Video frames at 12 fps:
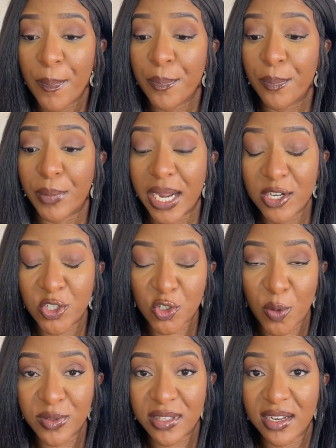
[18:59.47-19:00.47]
My
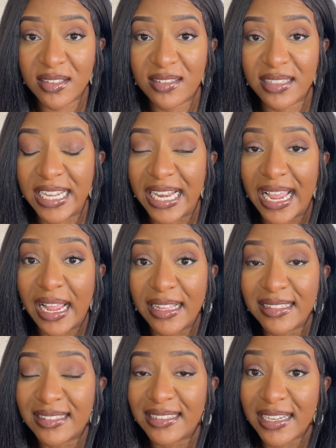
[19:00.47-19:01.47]
shop started seeing
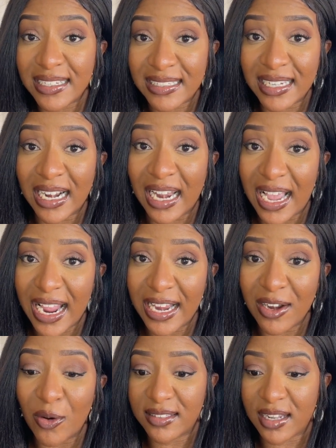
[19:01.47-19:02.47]
a steady
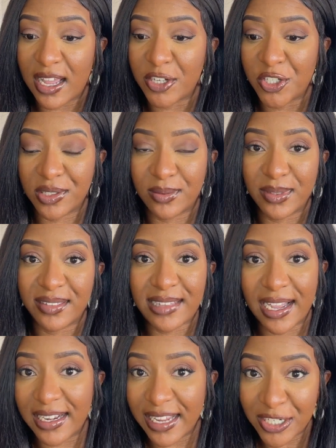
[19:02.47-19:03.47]
decline slash
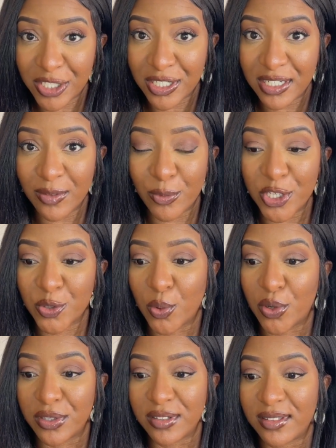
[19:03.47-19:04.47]
stagnation, which
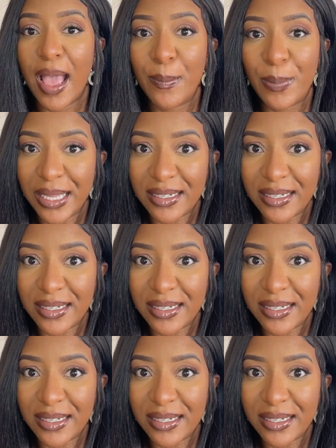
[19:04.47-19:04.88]
was a bit